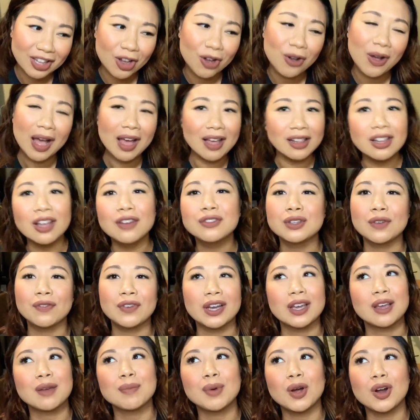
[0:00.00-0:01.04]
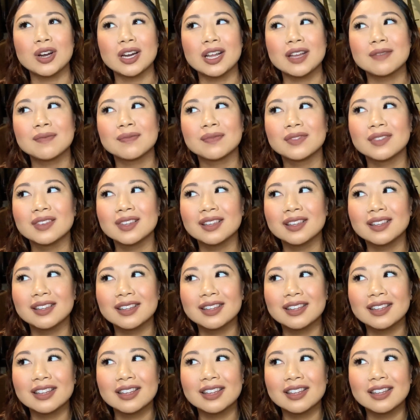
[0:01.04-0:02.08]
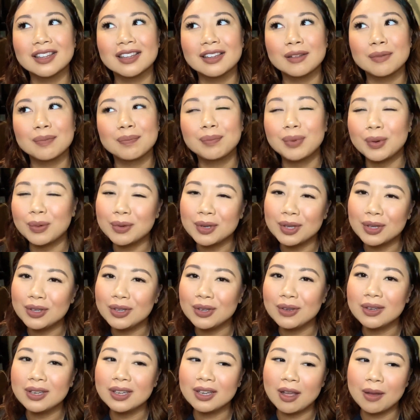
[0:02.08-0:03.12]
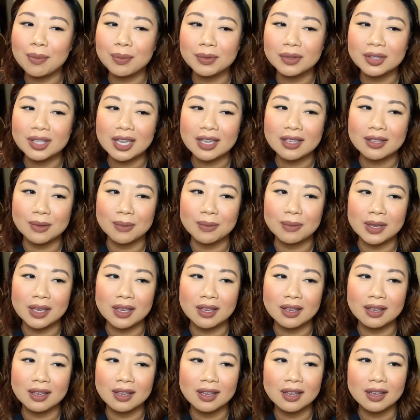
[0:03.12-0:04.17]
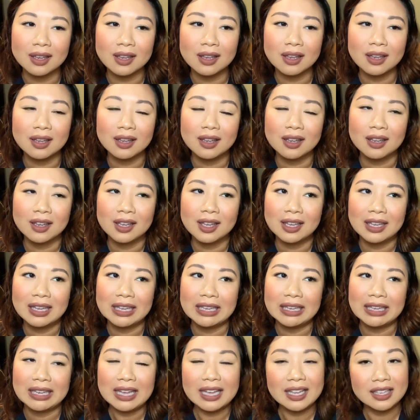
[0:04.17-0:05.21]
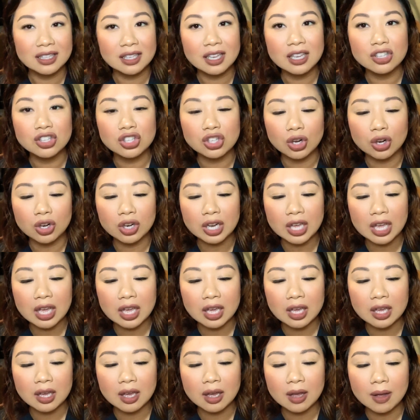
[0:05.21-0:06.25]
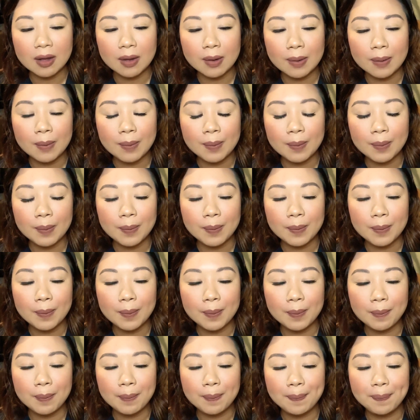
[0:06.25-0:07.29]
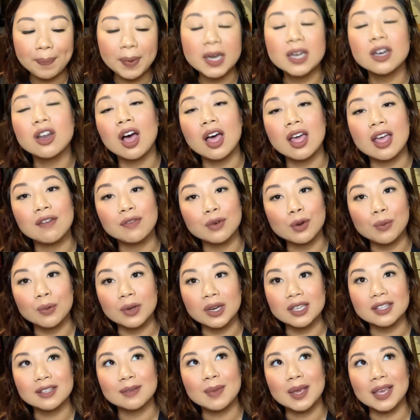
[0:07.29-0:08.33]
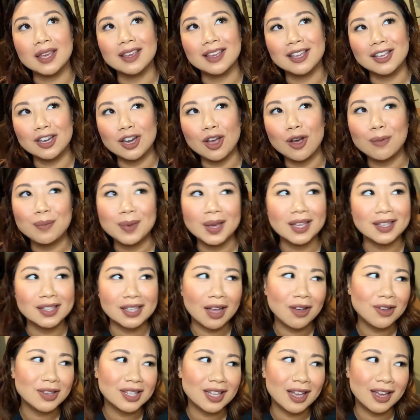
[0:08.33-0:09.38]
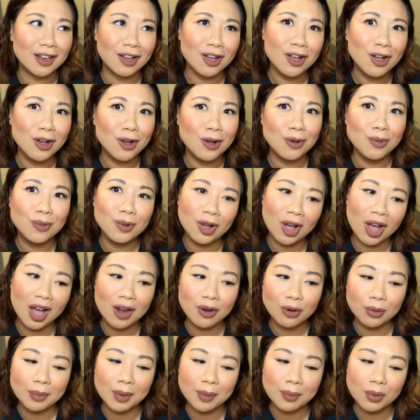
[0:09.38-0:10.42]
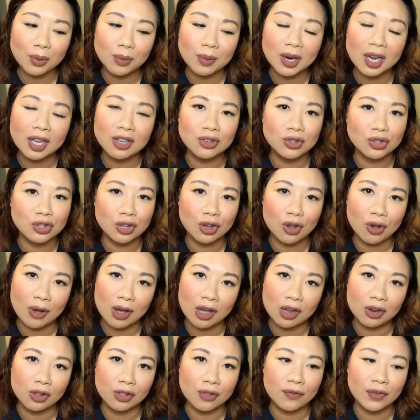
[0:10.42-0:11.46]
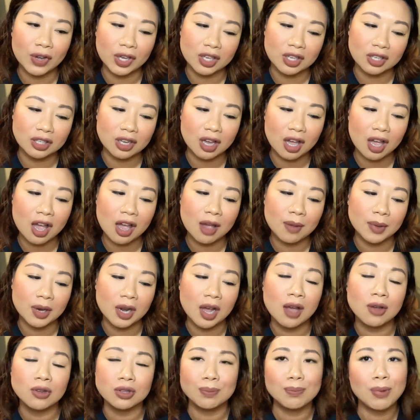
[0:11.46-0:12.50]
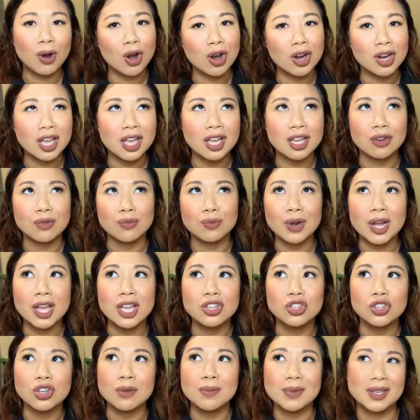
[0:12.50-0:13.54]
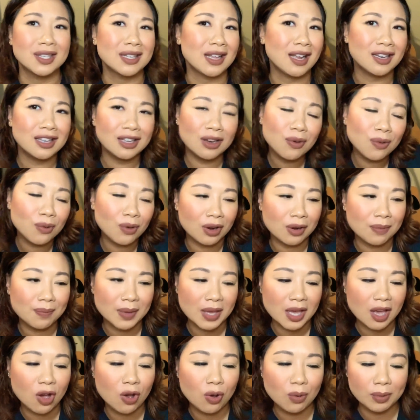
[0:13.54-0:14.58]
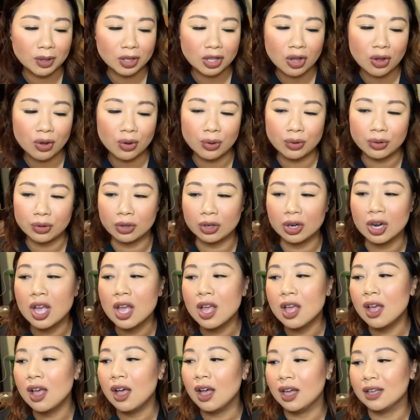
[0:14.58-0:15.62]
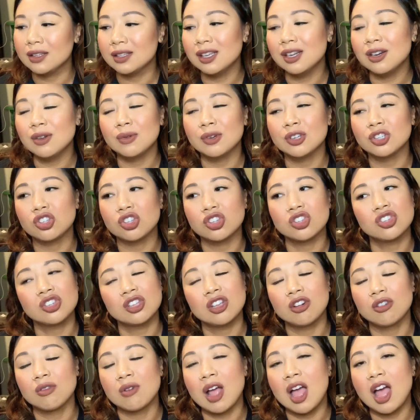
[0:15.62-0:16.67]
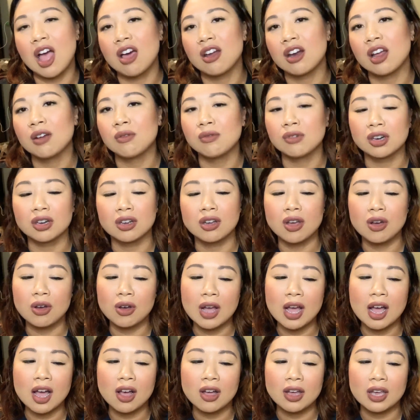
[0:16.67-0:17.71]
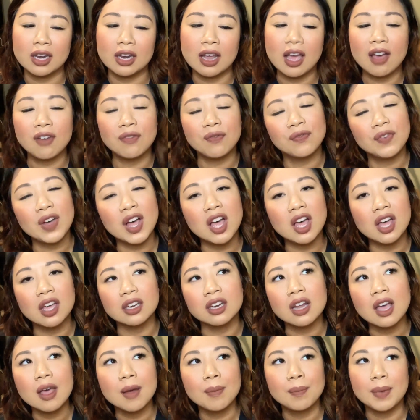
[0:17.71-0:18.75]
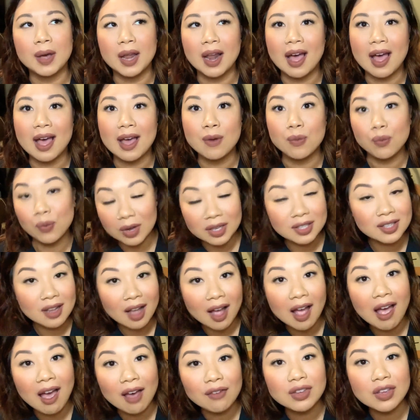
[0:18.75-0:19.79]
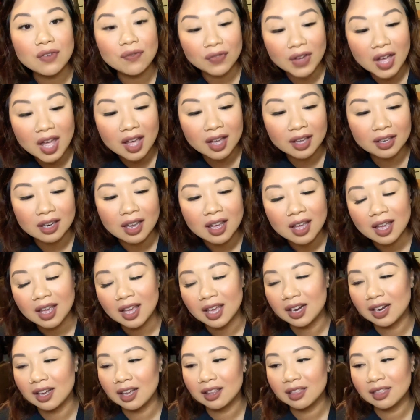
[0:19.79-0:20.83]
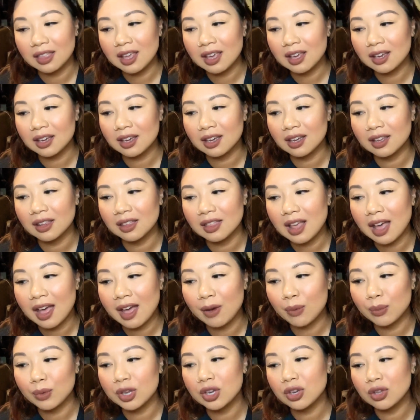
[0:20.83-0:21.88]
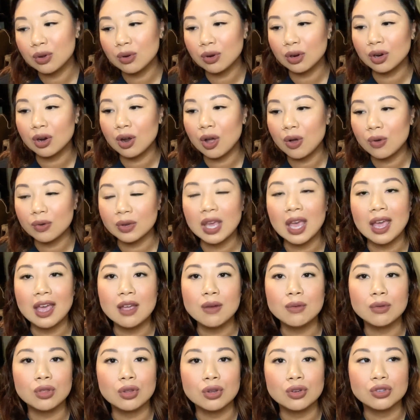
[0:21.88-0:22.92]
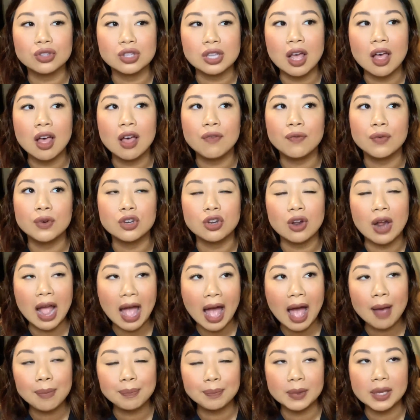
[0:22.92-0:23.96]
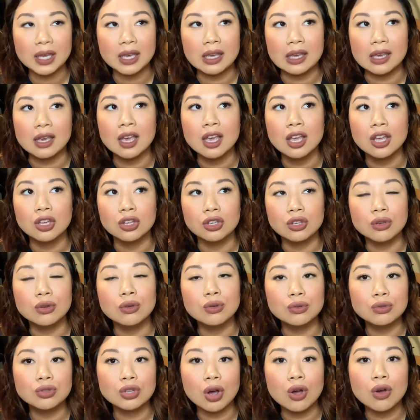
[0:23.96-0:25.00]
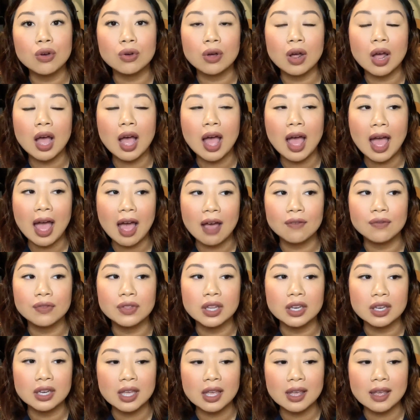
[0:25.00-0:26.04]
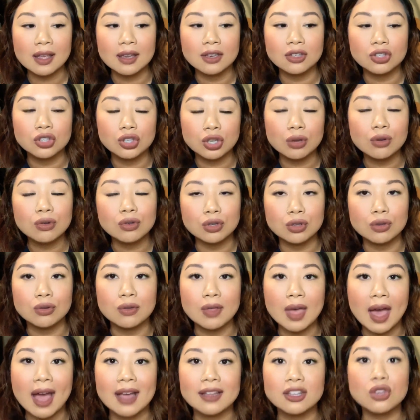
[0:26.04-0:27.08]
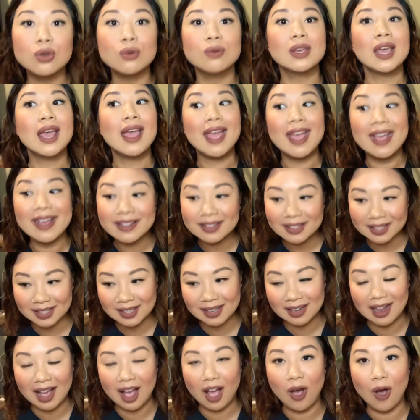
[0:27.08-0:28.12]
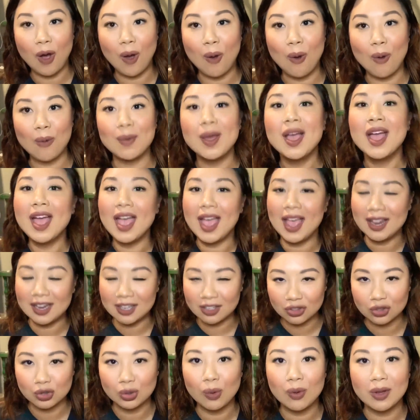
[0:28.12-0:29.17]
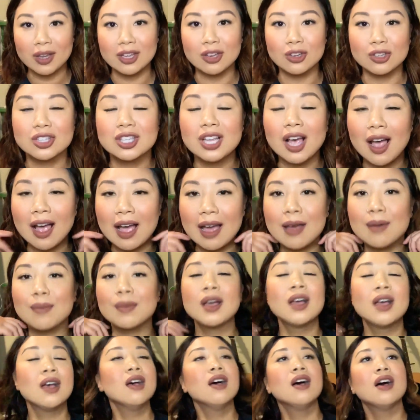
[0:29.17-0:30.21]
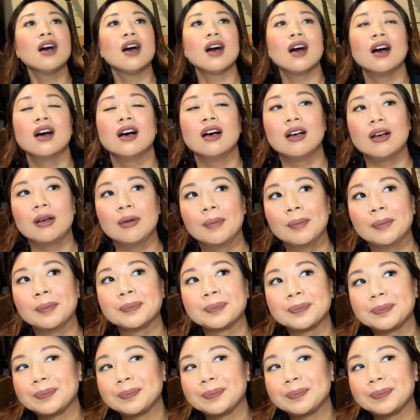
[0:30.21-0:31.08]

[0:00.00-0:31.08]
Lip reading: I love to fucking party. But when you do it a couple of days a week, it's concerning. But not everyone is me, you know? Because I was like, oh, well, I remember when I used to go out all the fucking time and I was partying and raging because I didn't want to be home alone, or I didn't want to just sit around. I want to go out and have fun. But I was not having fun. And I think that when you're okay with yourself, when you're happy, you don't have the need to do that. You can sit at home and enjoy your time. And